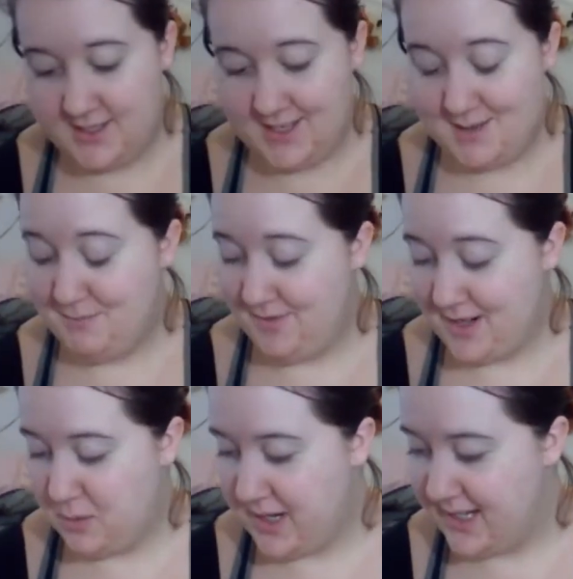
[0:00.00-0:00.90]
you can see, I'm
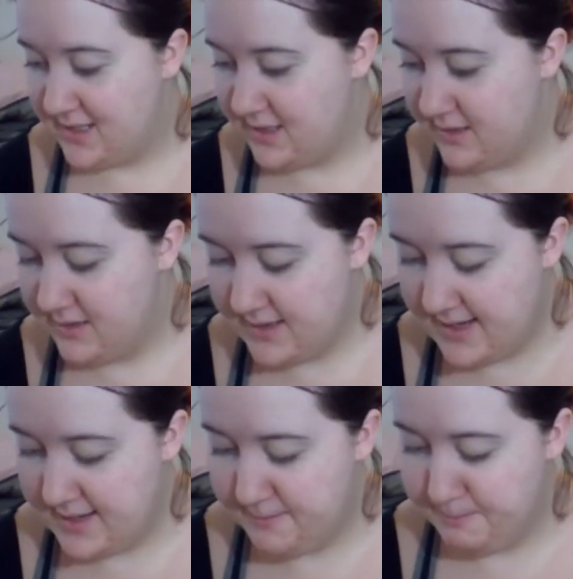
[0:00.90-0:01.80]
very white.
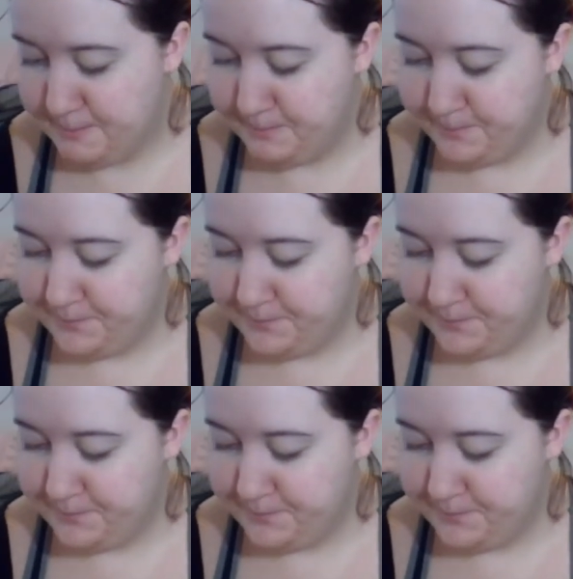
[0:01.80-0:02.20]
But